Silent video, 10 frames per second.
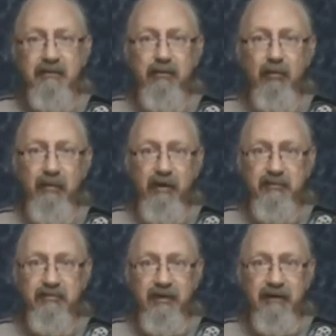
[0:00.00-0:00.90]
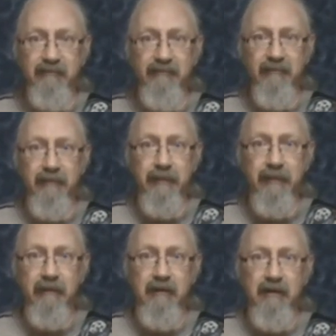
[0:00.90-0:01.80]
to a bottom string.
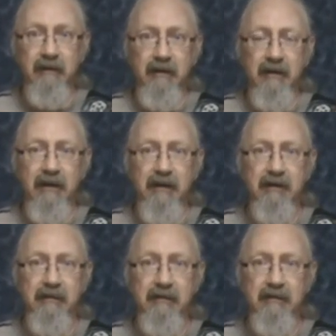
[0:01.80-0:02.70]
And